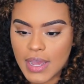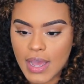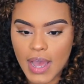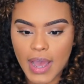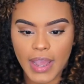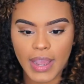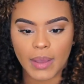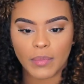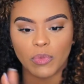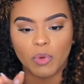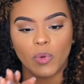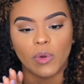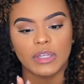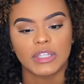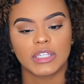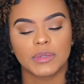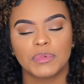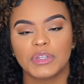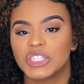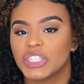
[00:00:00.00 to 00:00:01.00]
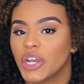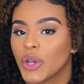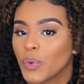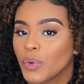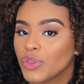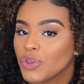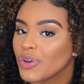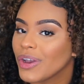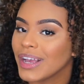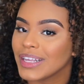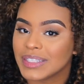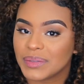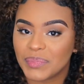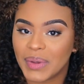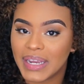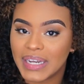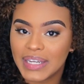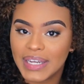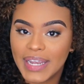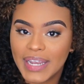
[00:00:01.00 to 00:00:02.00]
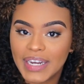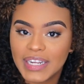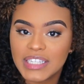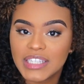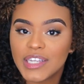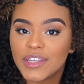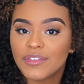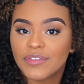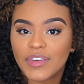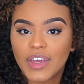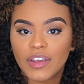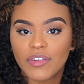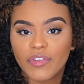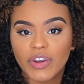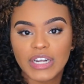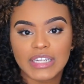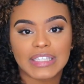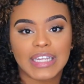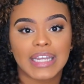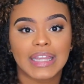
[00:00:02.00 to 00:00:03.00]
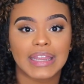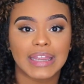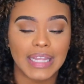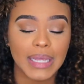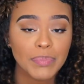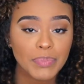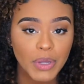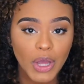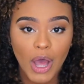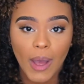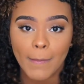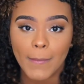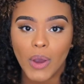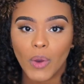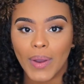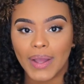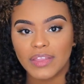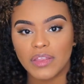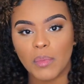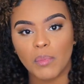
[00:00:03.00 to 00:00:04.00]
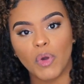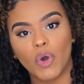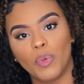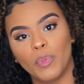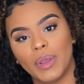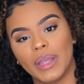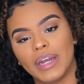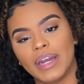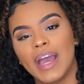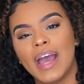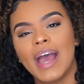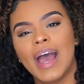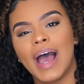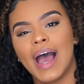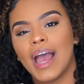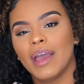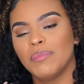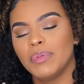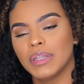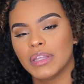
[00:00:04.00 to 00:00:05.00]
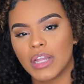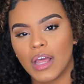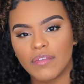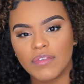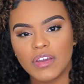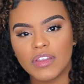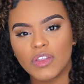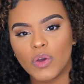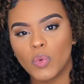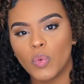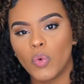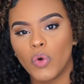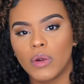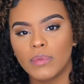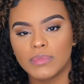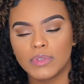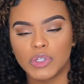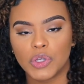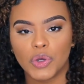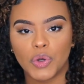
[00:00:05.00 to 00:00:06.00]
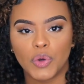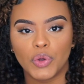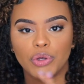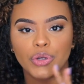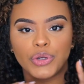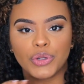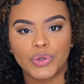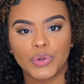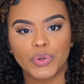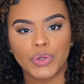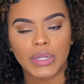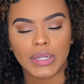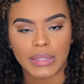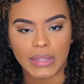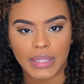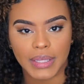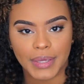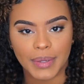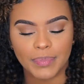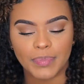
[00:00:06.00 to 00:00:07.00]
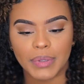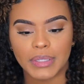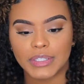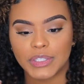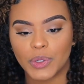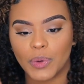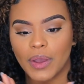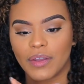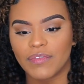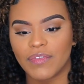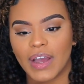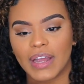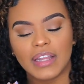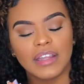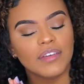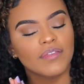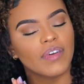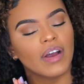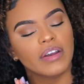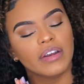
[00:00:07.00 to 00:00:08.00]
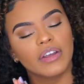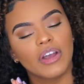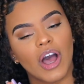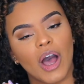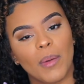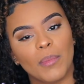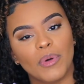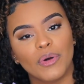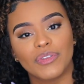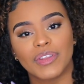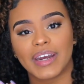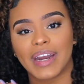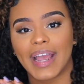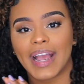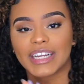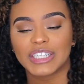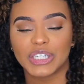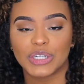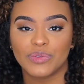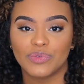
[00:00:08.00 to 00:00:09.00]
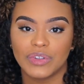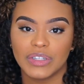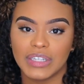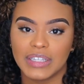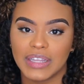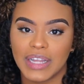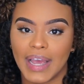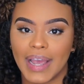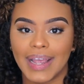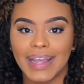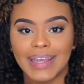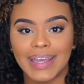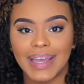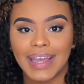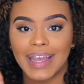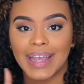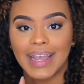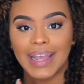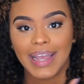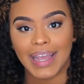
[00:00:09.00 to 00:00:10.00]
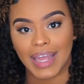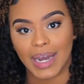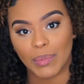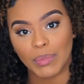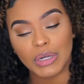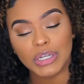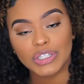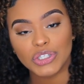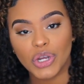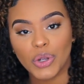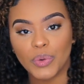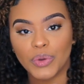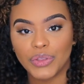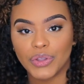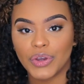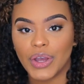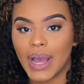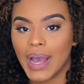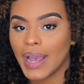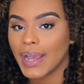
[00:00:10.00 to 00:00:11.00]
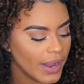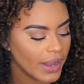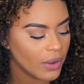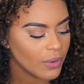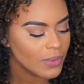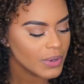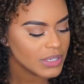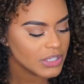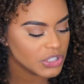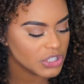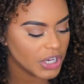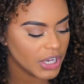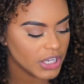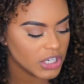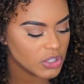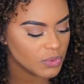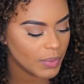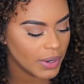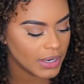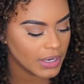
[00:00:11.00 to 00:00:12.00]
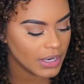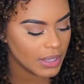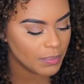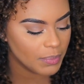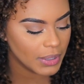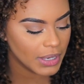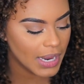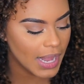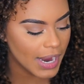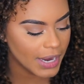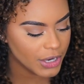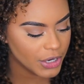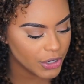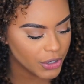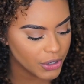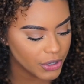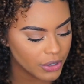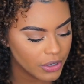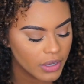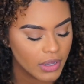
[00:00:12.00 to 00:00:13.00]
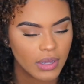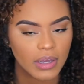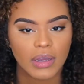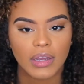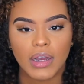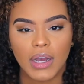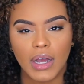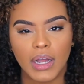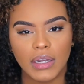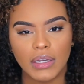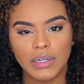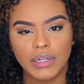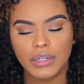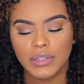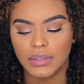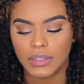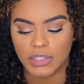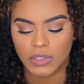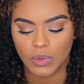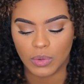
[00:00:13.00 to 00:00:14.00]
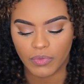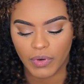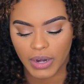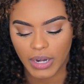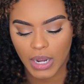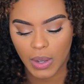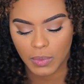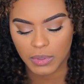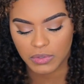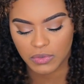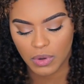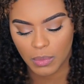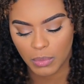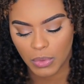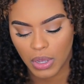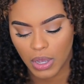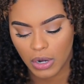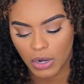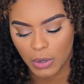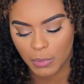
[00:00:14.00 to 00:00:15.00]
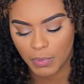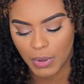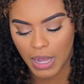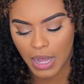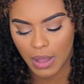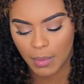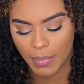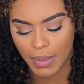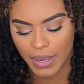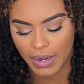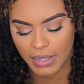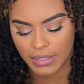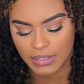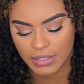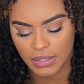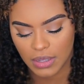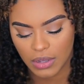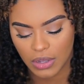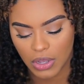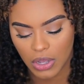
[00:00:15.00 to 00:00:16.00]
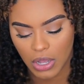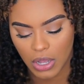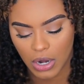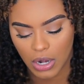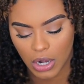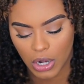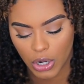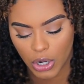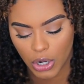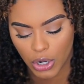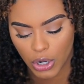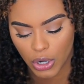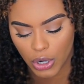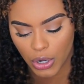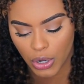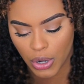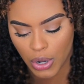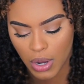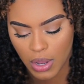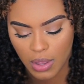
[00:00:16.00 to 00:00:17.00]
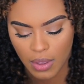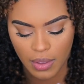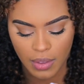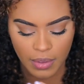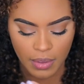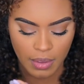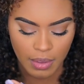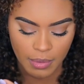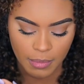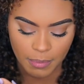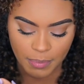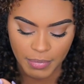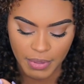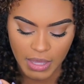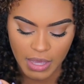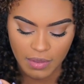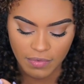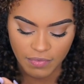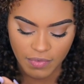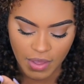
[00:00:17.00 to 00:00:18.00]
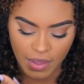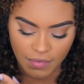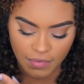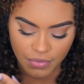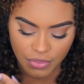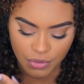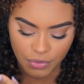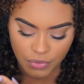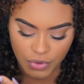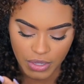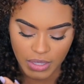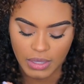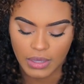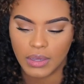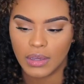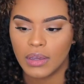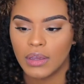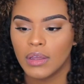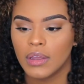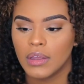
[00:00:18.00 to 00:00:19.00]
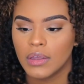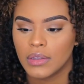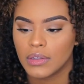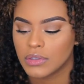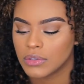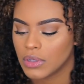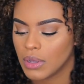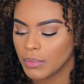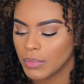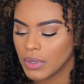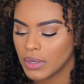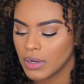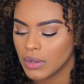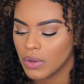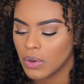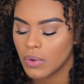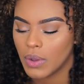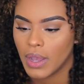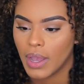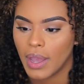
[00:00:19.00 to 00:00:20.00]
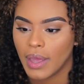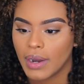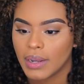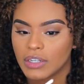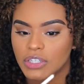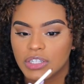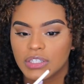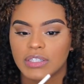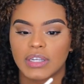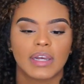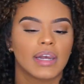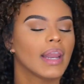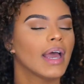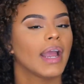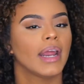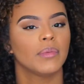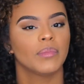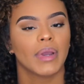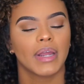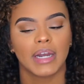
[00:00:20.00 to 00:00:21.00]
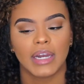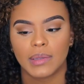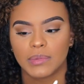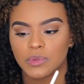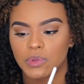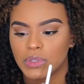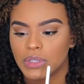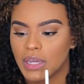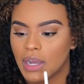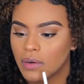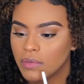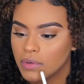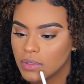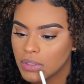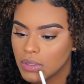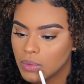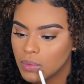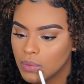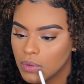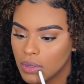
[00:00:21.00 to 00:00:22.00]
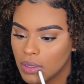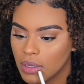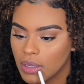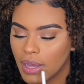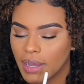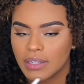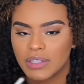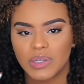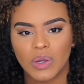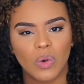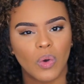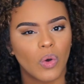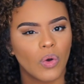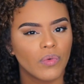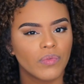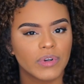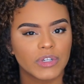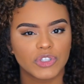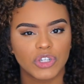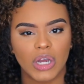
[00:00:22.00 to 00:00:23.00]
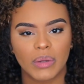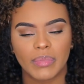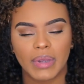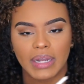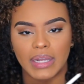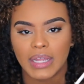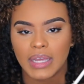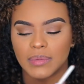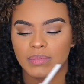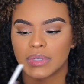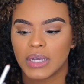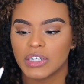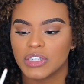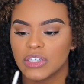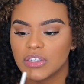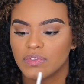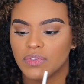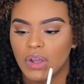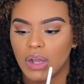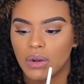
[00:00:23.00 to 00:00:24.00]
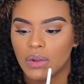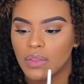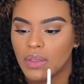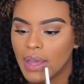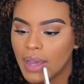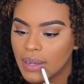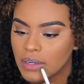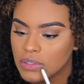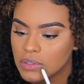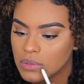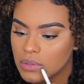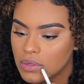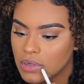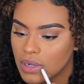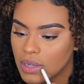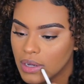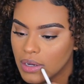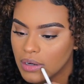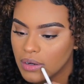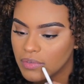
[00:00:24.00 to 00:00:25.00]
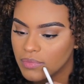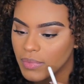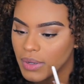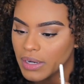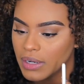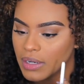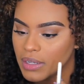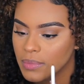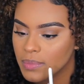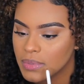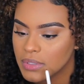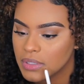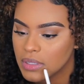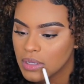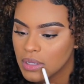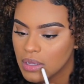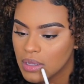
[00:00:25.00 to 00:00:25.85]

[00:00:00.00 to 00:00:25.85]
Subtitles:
I am going to be sharing with you guys my latest favorites lip combo at the moment. I've been loving the warm tone nude lip, so I finally found a combo that I actually really like, and I'm going to share it with you guys. I always change my lip liner color. This one right now is from Colourpop and it's the color BFF3. So I'm going to go ahead and just line my lips with that really quick. I don't overdraw my lips. I just follow the actual line of my lips.